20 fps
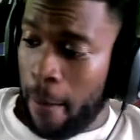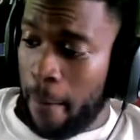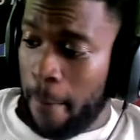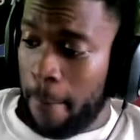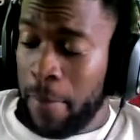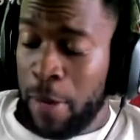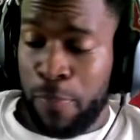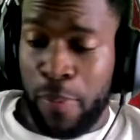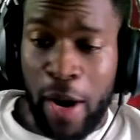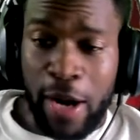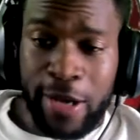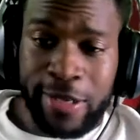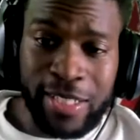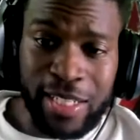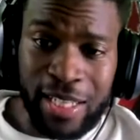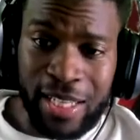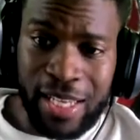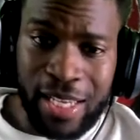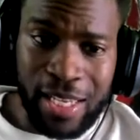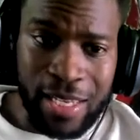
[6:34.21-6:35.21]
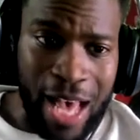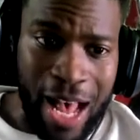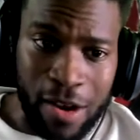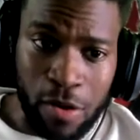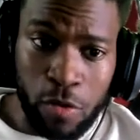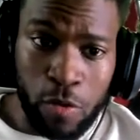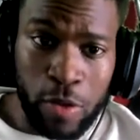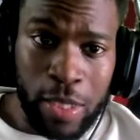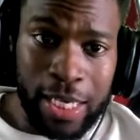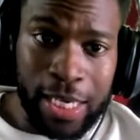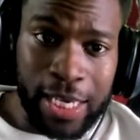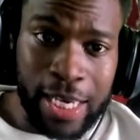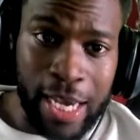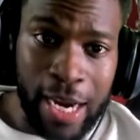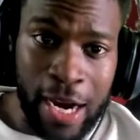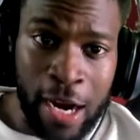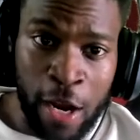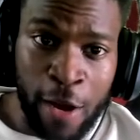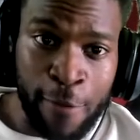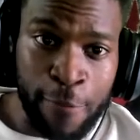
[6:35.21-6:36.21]
Me, personally, I don't really
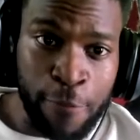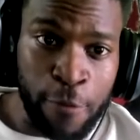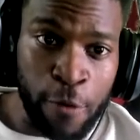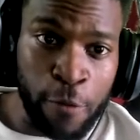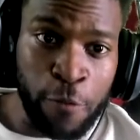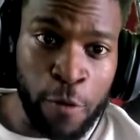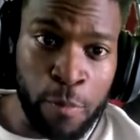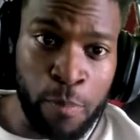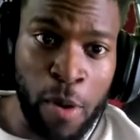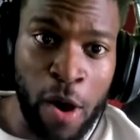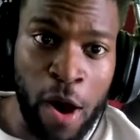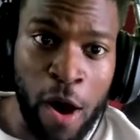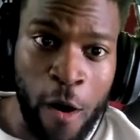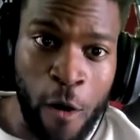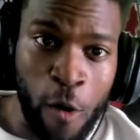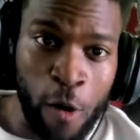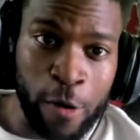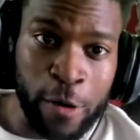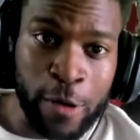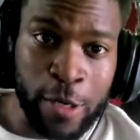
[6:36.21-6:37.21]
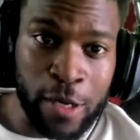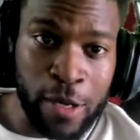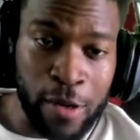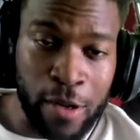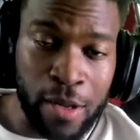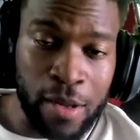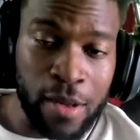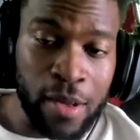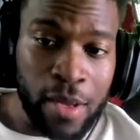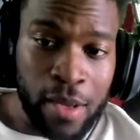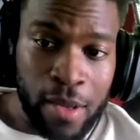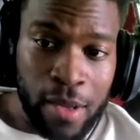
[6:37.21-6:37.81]
care for football or to...